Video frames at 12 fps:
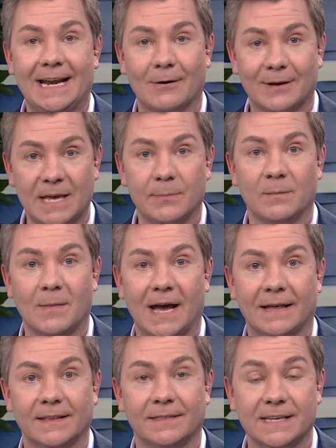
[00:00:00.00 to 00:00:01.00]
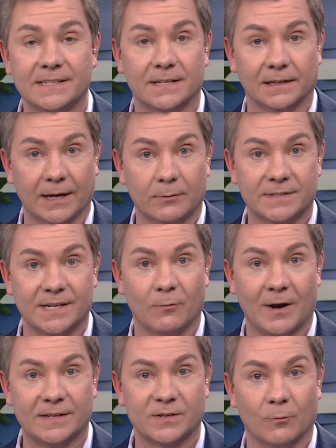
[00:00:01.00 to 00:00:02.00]
Now, keep in mind that these delinquency
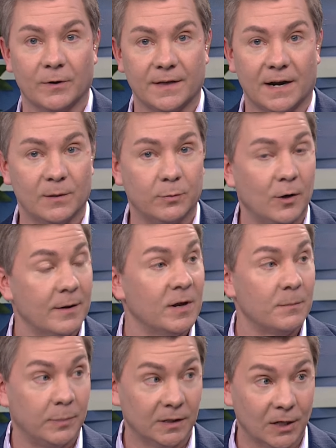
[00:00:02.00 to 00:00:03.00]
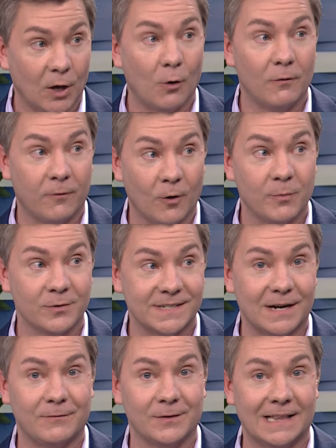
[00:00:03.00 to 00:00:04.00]
rates are with unemployment below
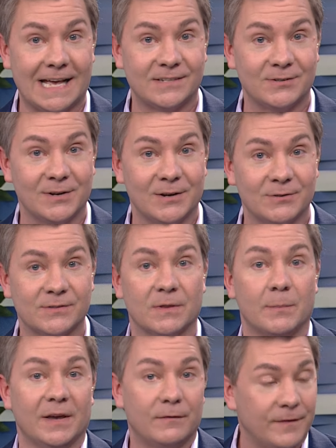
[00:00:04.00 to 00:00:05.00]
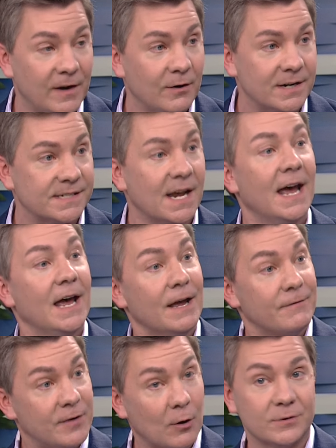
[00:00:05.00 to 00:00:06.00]
4% for the last few years. So the big fear is
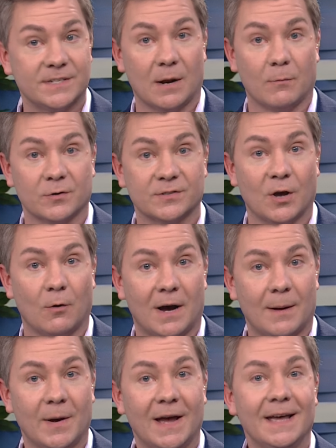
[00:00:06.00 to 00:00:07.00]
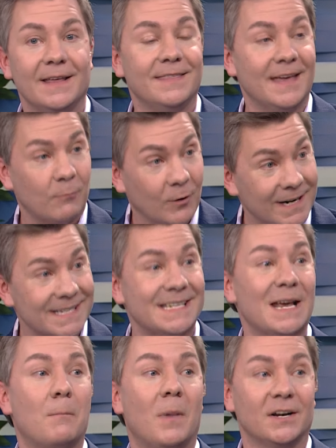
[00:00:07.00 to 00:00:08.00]
if those numbers go up, then we're going to
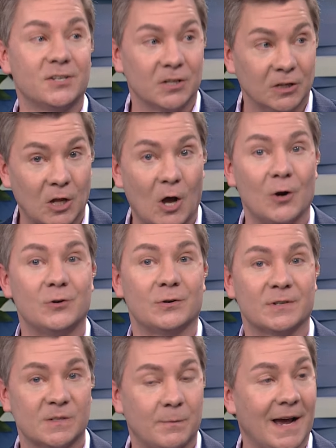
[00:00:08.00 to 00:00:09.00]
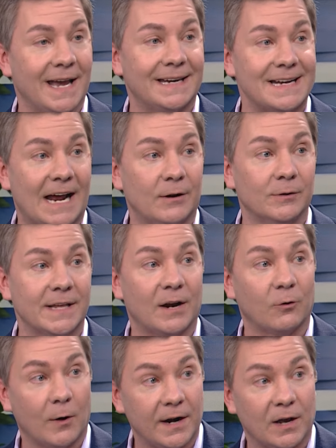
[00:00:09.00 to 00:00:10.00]
see a much larger spike, not only
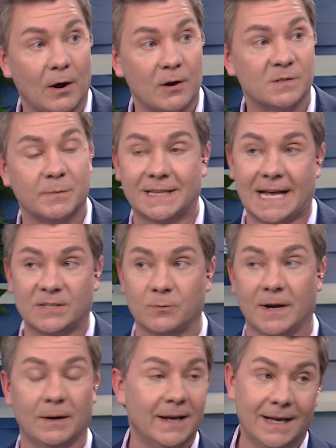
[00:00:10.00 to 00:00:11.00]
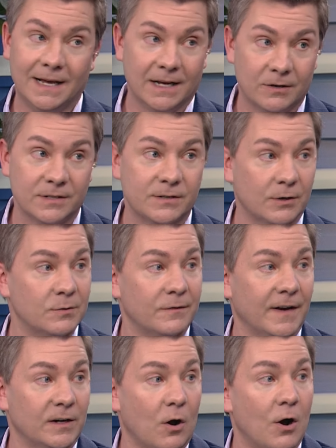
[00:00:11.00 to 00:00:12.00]
on credit cards, but that's when it could start to
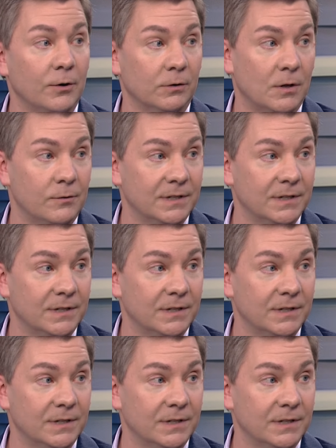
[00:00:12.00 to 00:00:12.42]
affect auto loan